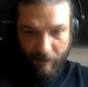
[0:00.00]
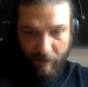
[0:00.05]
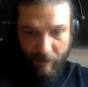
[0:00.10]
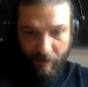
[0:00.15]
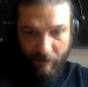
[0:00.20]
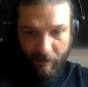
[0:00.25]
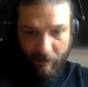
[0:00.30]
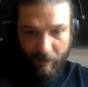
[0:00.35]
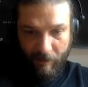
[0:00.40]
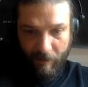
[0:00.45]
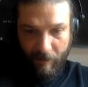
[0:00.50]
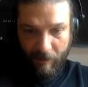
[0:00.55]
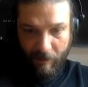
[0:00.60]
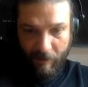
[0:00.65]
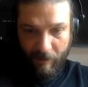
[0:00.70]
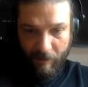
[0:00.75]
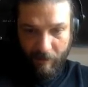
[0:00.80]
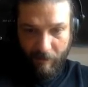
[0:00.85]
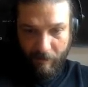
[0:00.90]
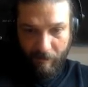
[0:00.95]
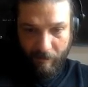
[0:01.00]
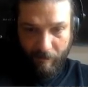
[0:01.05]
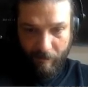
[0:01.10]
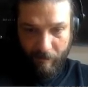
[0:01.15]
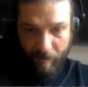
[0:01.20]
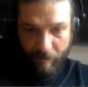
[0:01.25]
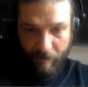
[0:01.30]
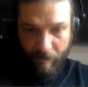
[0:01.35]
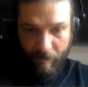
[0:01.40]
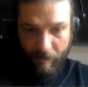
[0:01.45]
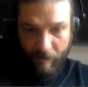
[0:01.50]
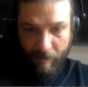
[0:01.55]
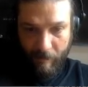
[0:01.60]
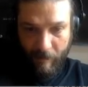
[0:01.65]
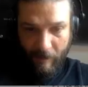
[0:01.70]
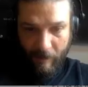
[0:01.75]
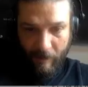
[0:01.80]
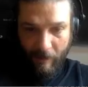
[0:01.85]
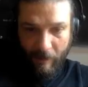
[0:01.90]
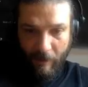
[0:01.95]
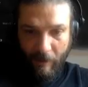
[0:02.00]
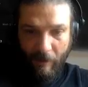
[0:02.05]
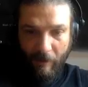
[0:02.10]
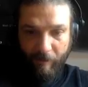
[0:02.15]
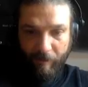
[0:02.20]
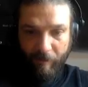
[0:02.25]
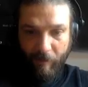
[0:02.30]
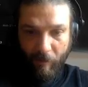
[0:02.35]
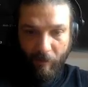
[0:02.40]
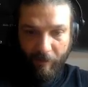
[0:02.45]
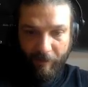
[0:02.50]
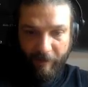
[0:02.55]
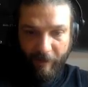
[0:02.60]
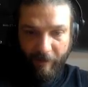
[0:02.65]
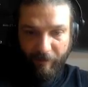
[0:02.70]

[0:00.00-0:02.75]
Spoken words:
sound like that. And of course,